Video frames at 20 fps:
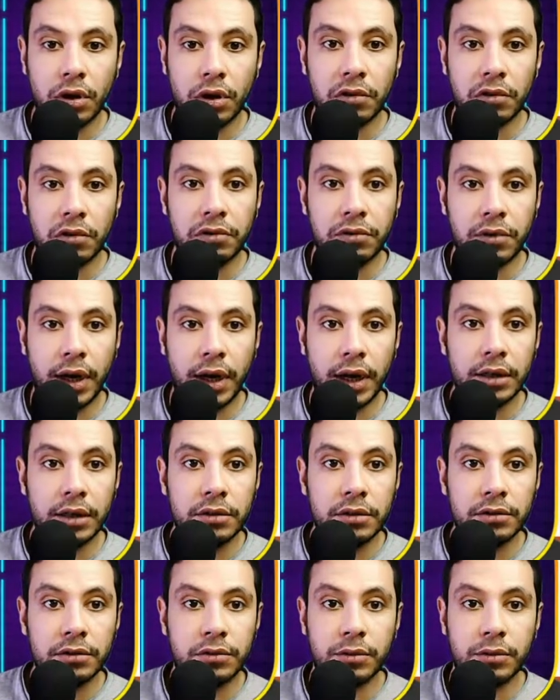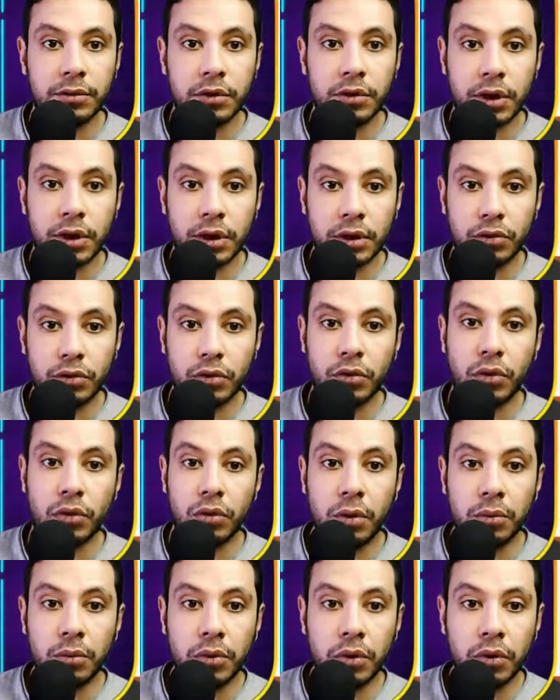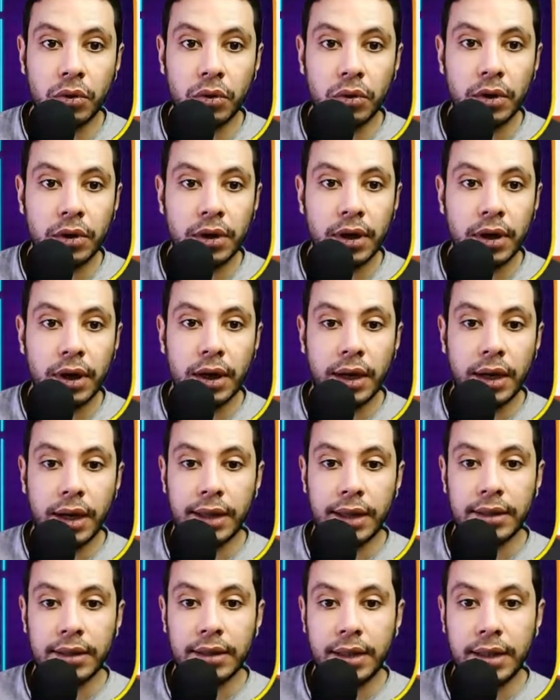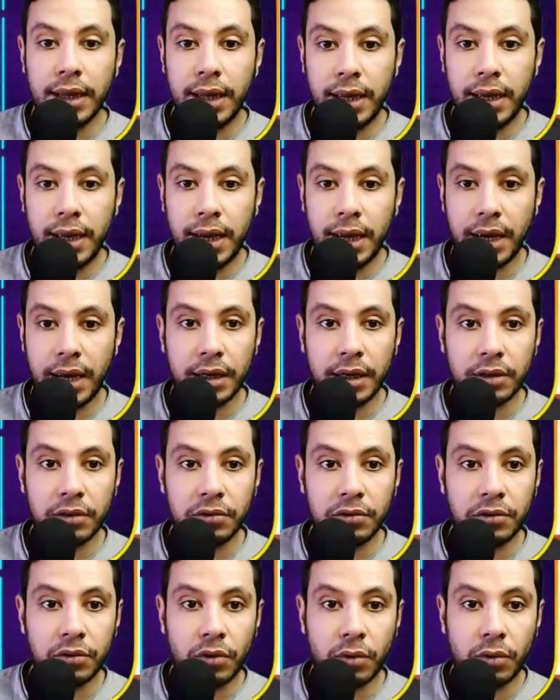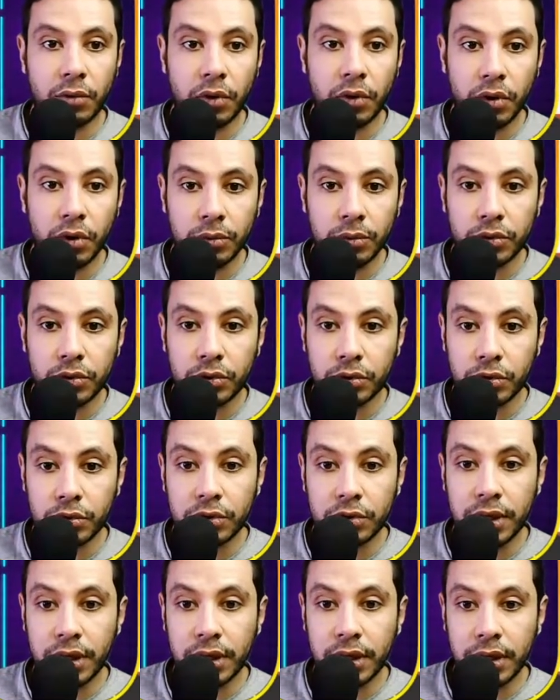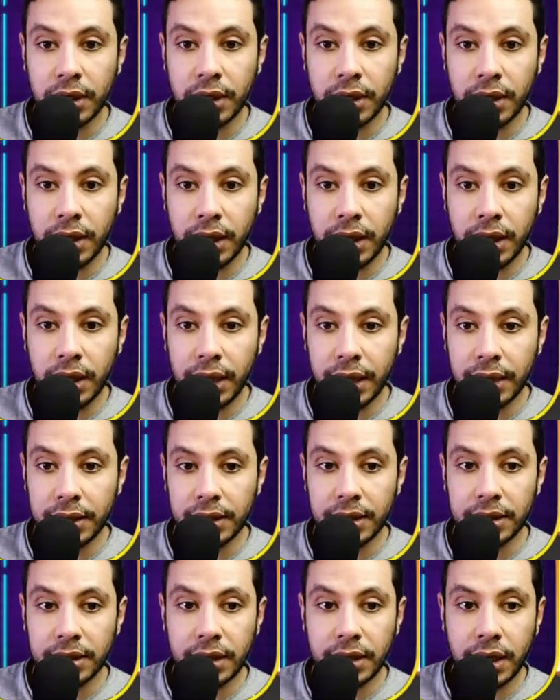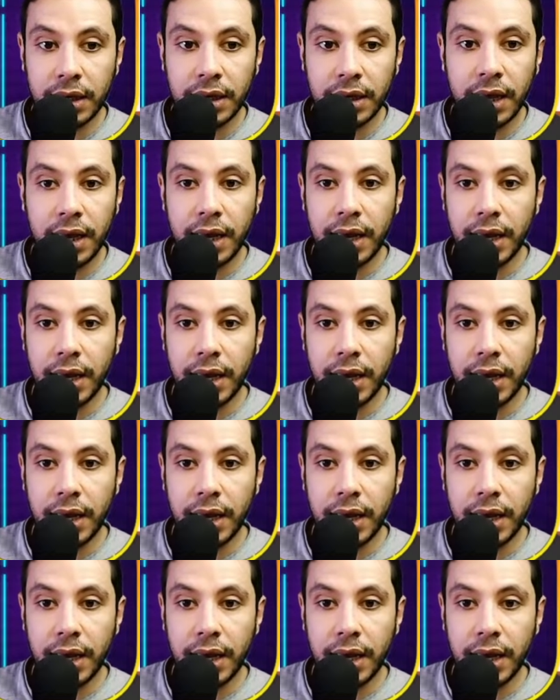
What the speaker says: flight from New Delhi to Colombo at the day, and from Colombo to New Delhi at the day.